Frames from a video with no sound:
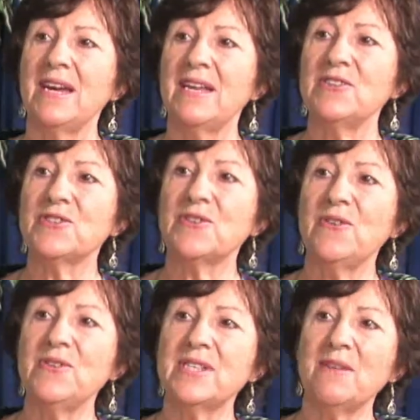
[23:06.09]
And as
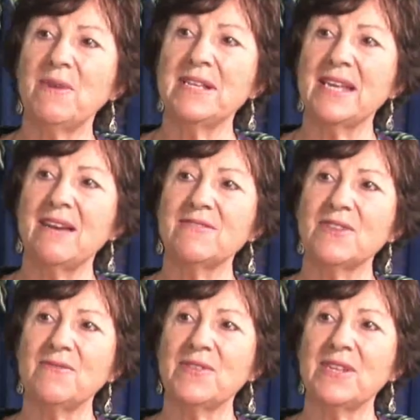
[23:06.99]
soon as they went out
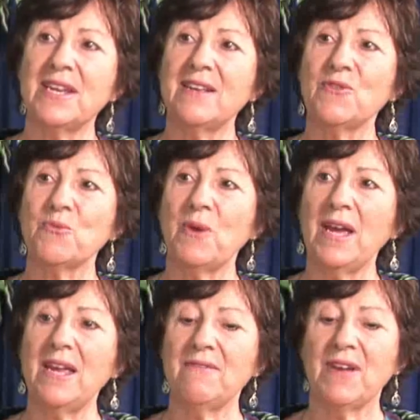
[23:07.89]
over the ninth
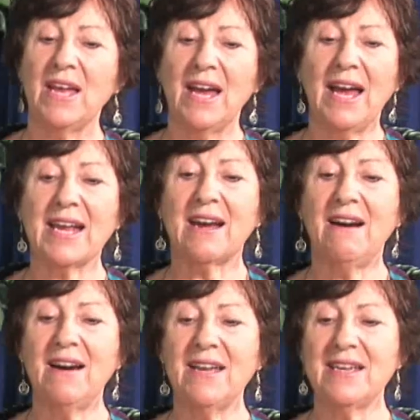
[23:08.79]
wave, a
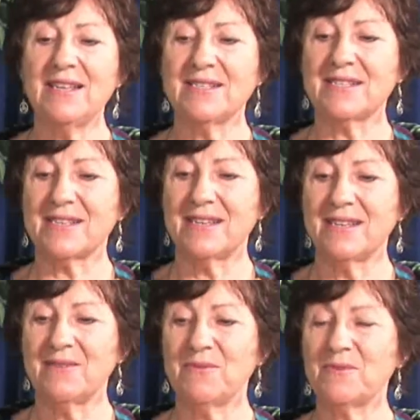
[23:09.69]
guise
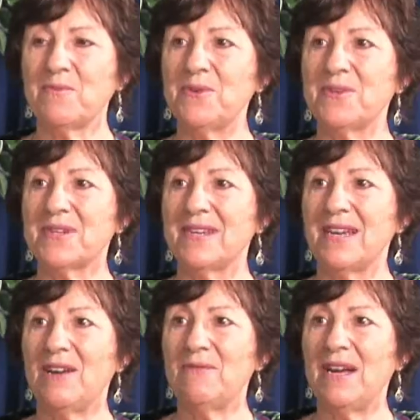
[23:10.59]
was put
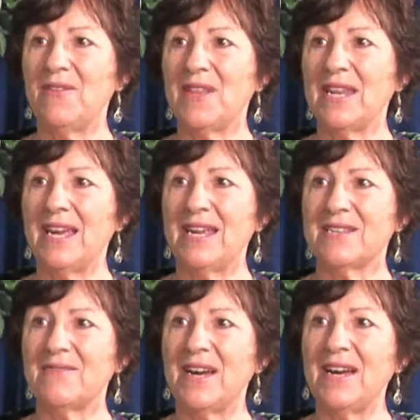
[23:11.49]
around the
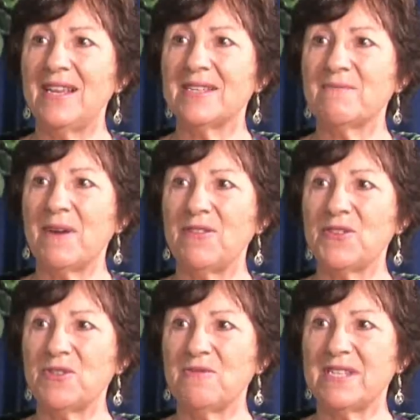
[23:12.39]
land of Ireland by the
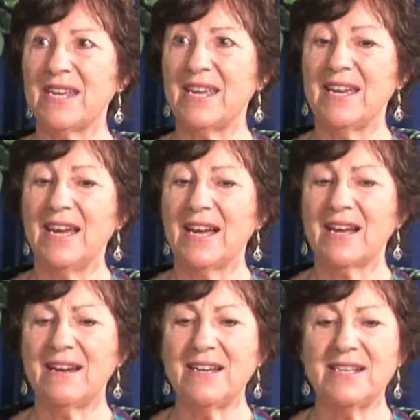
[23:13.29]
Tuatha. A
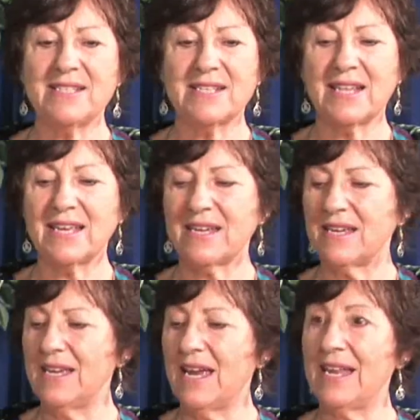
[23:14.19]
guise is like a,
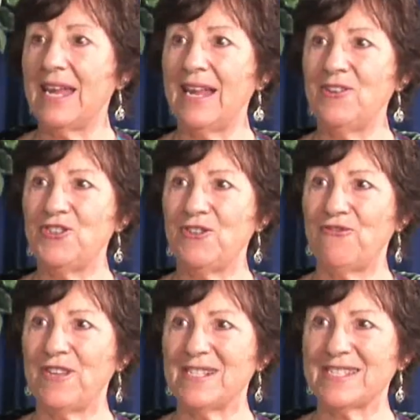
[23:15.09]
an energy
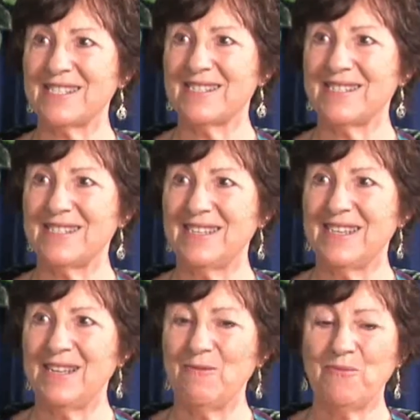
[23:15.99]
field
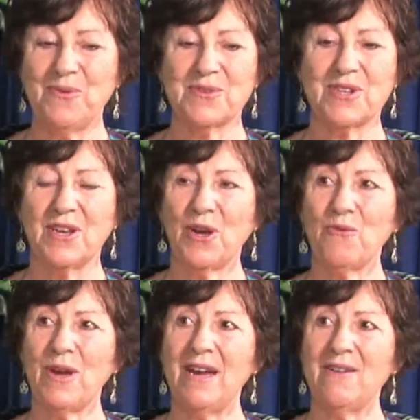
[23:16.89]
oh. put
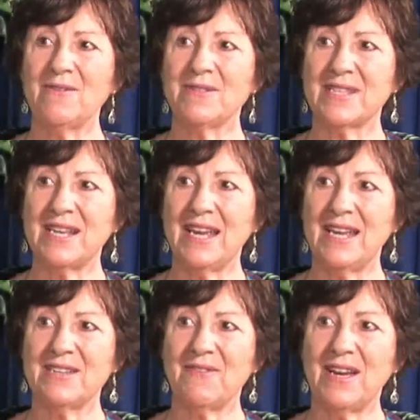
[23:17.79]
around the
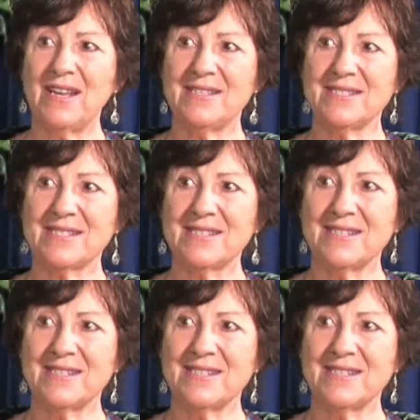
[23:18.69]
land of Ireland.